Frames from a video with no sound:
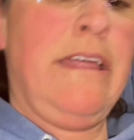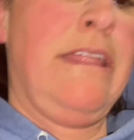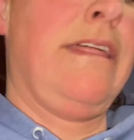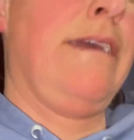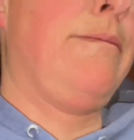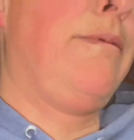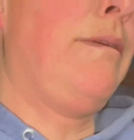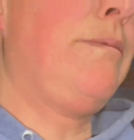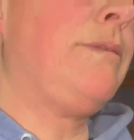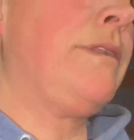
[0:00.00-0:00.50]

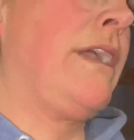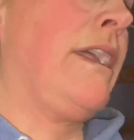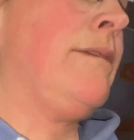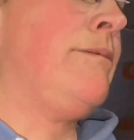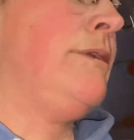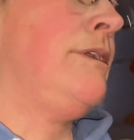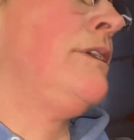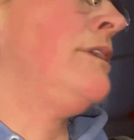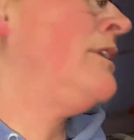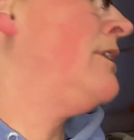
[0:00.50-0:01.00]
That purple
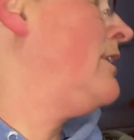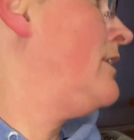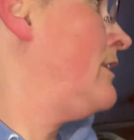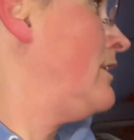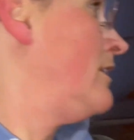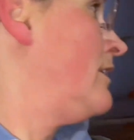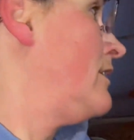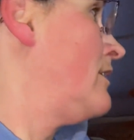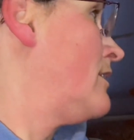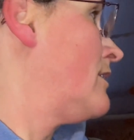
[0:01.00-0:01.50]
cable
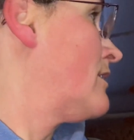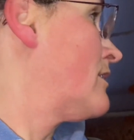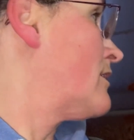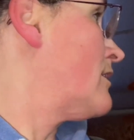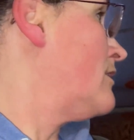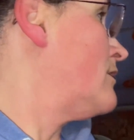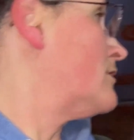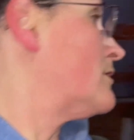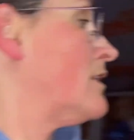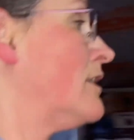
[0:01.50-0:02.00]
goes